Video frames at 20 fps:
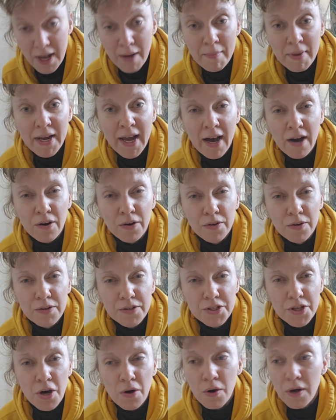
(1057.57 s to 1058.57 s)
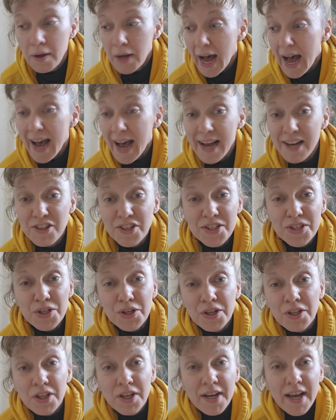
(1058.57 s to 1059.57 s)
coming out. So I just
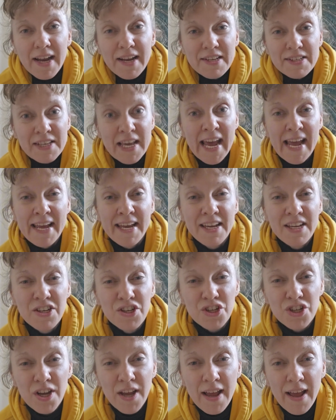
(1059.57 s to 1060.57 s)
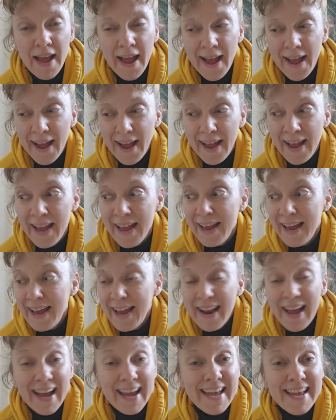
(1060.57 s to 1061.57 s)
took a look at his cage
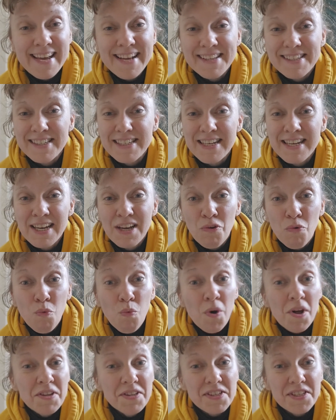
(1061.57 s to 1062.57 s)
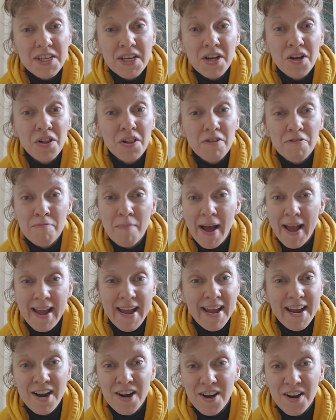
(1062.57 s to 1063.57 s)
and I can't see one single of my
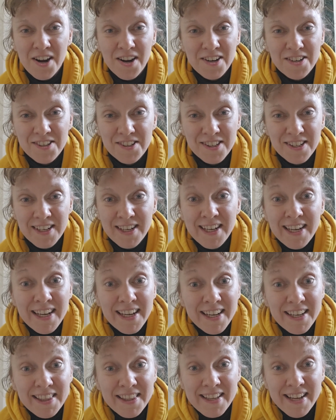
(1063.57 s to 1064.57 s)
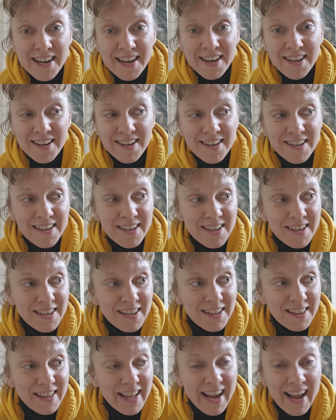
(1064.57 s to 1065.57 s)
hairs in there.
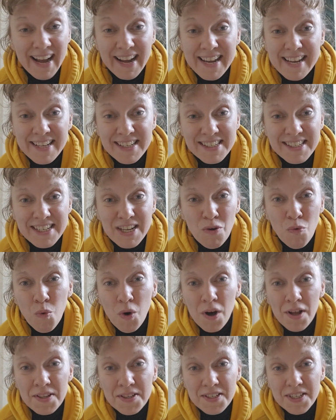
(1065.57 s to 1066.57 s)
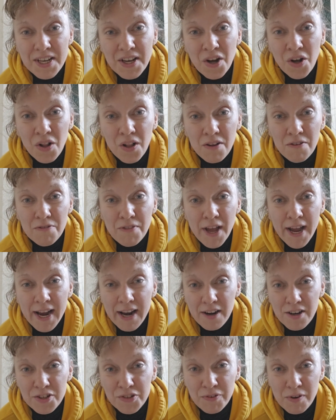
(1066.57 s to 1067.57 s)
Like I can't see one single of the
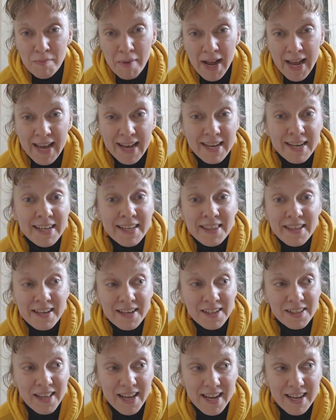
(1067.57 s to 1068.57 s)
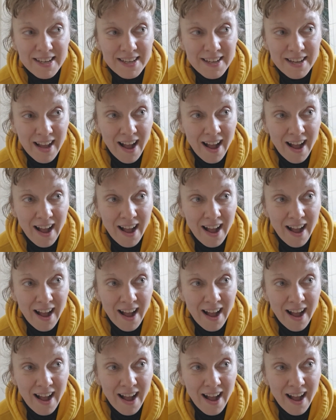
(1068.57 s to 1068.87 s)
hairs from my head in there. Like,